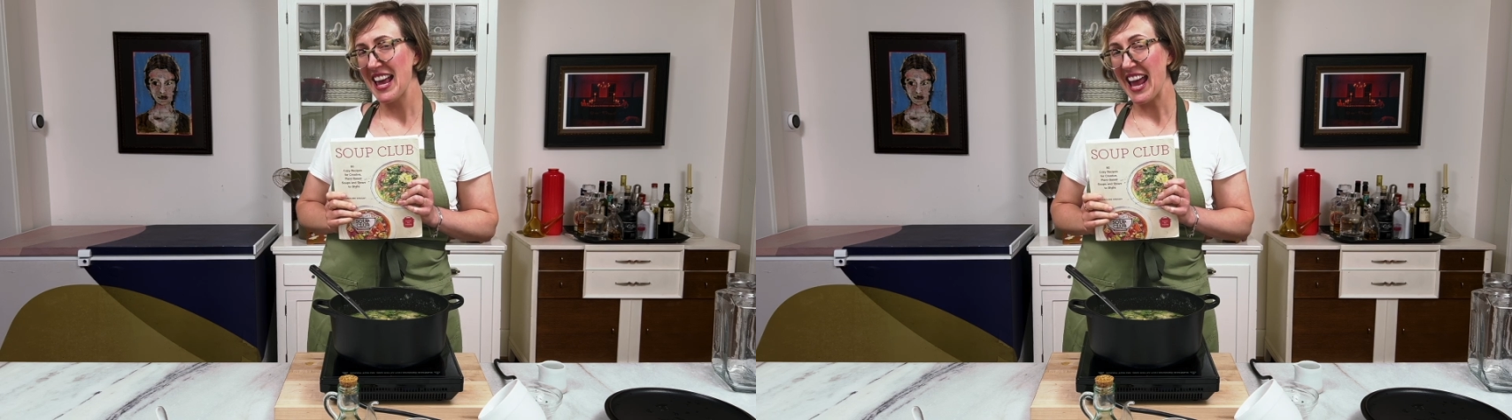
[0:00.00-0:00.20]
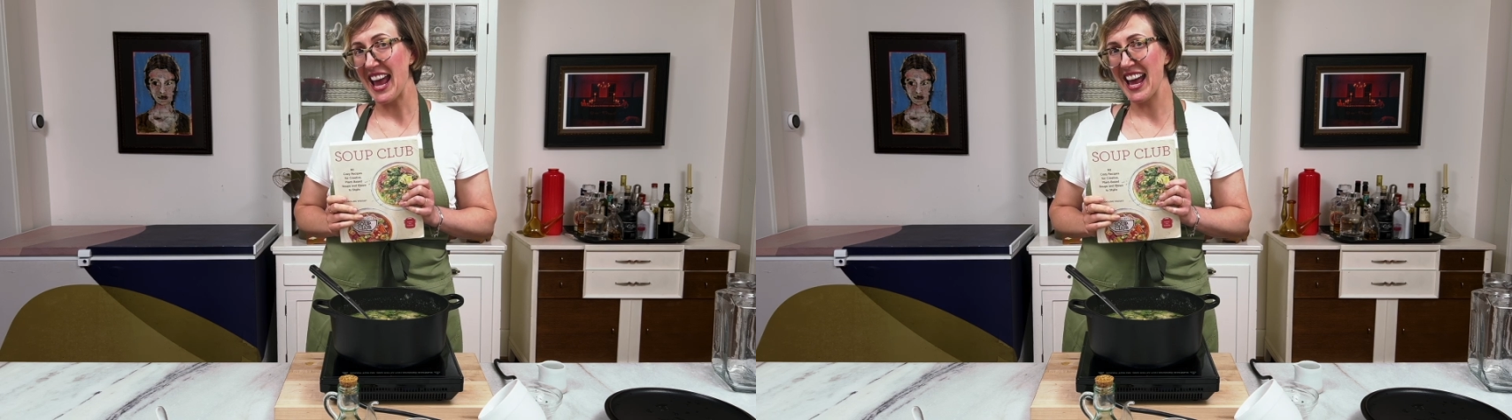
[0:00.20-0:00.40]

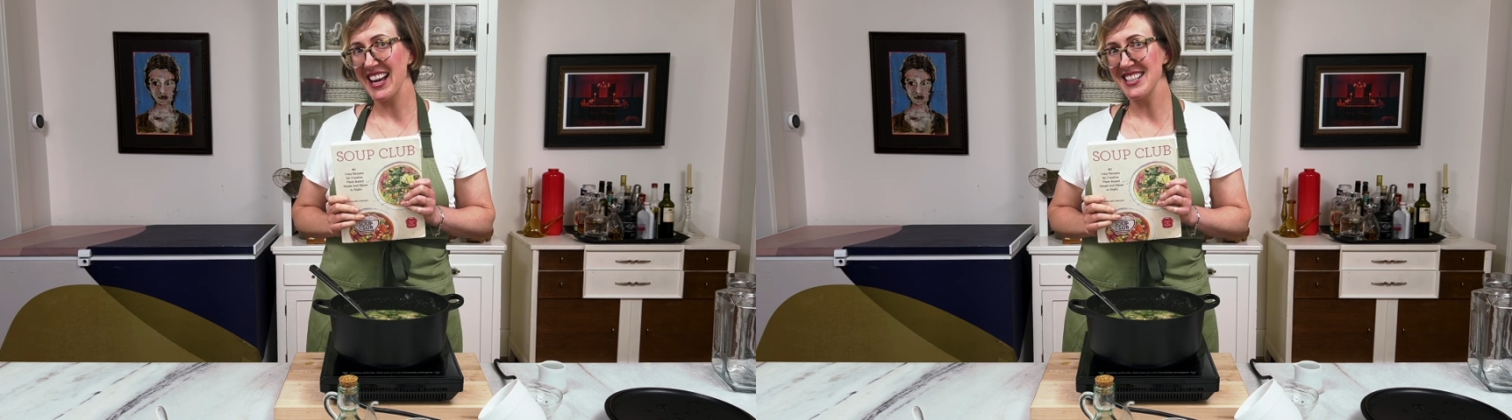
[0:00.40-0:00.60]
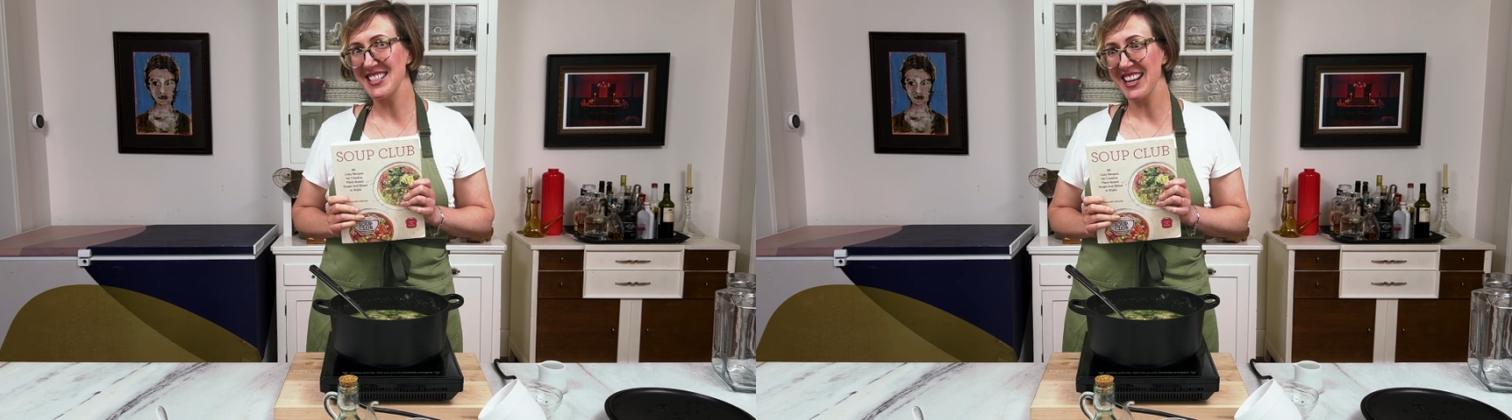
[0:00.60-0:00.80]

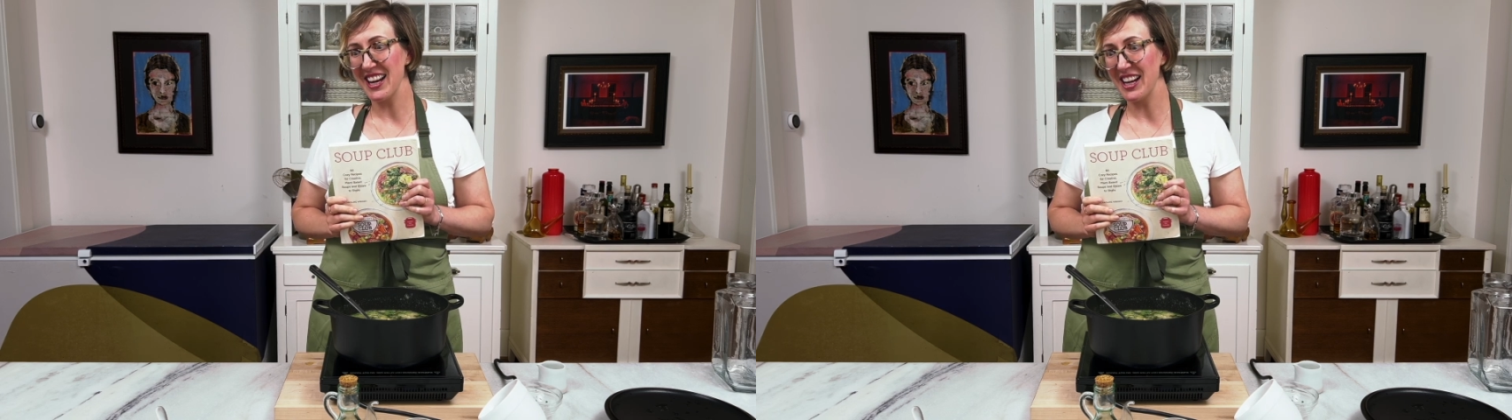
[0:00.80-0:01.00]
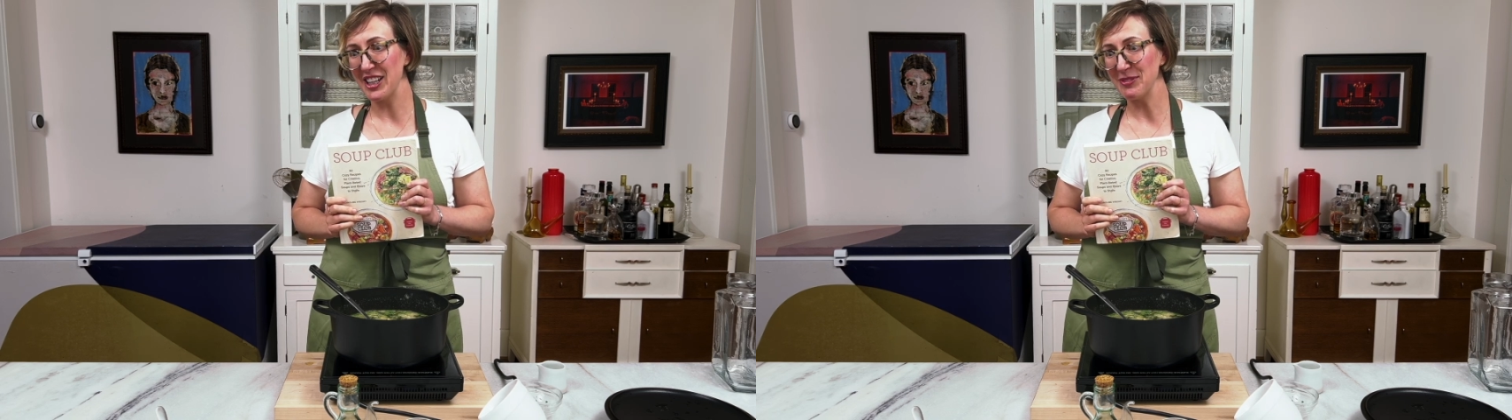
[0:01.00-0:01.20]

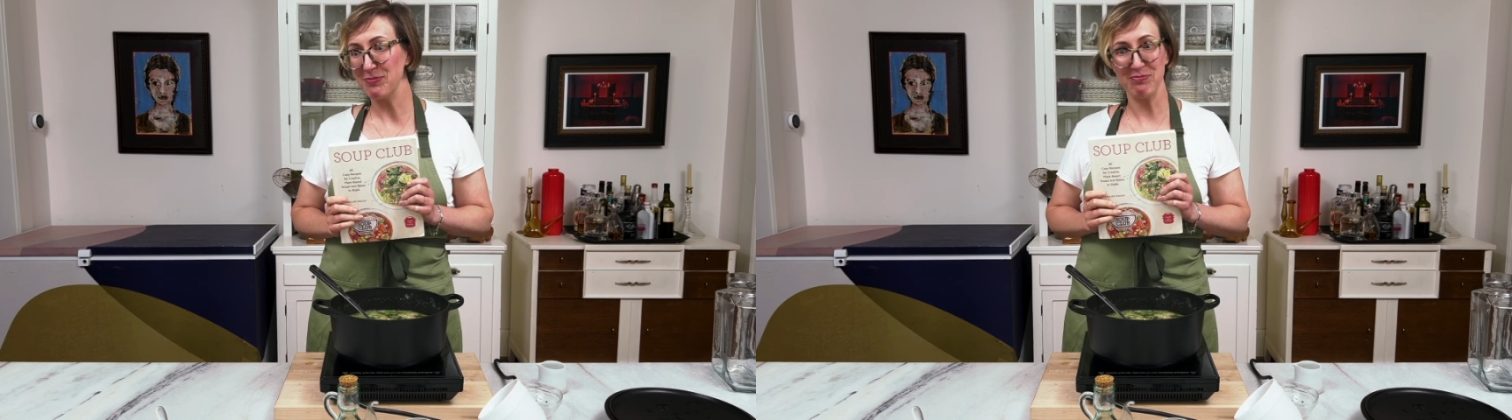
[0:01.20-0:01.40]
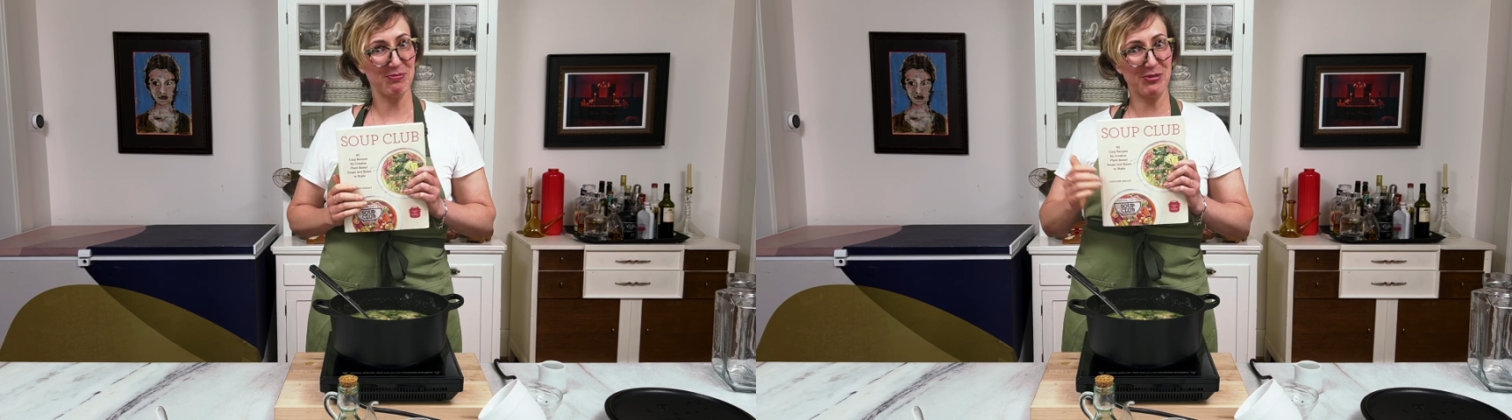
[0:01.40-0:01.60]
And
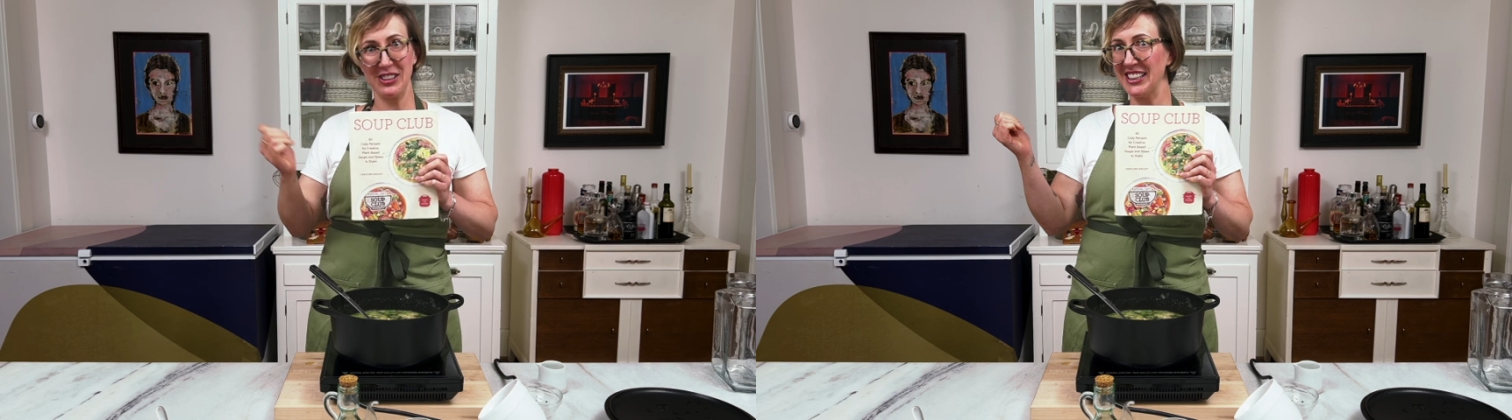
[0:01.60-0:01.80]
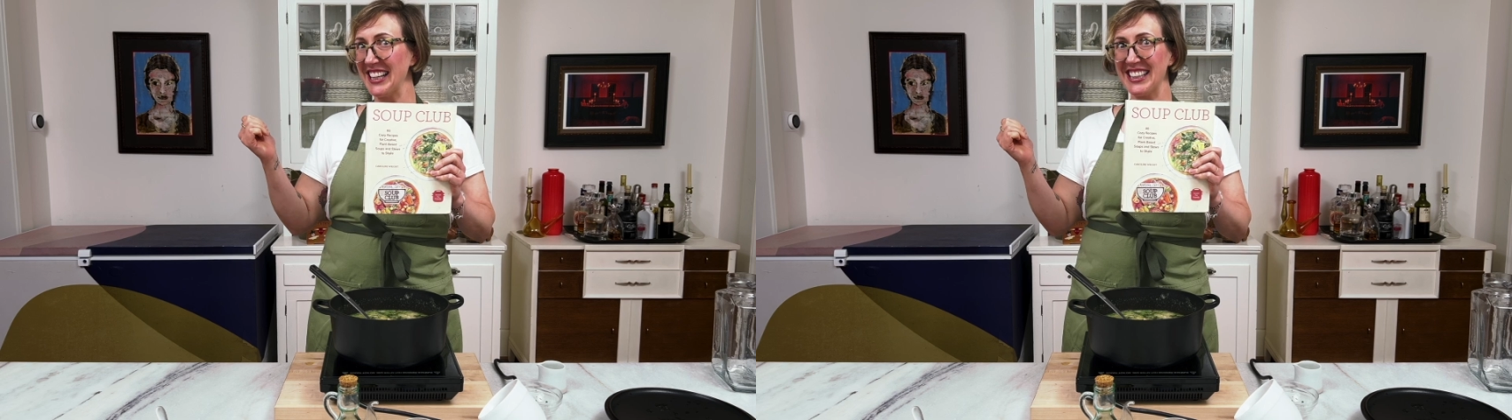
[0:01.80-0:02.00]

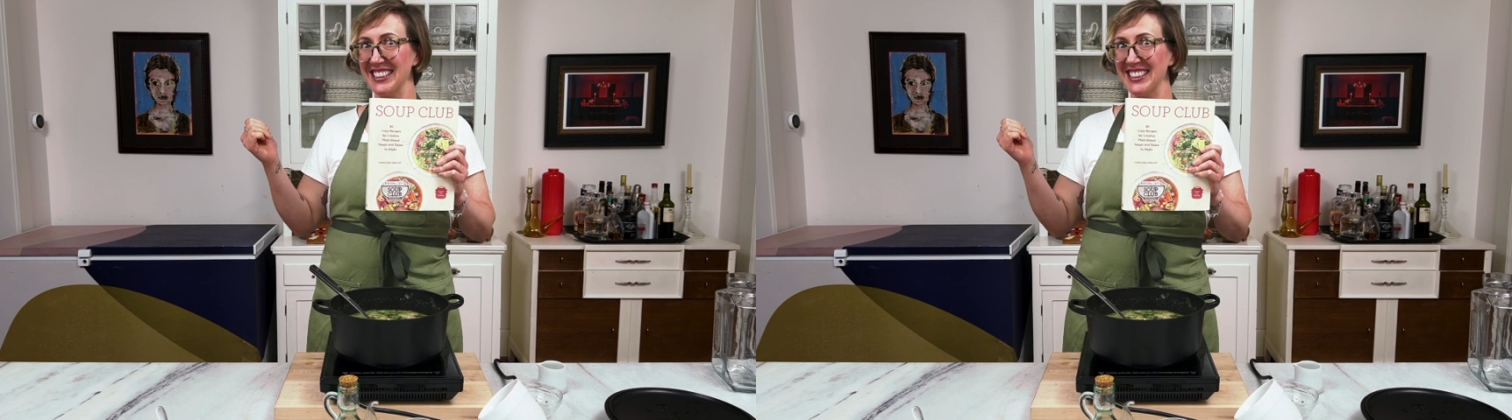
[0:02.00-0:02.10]
click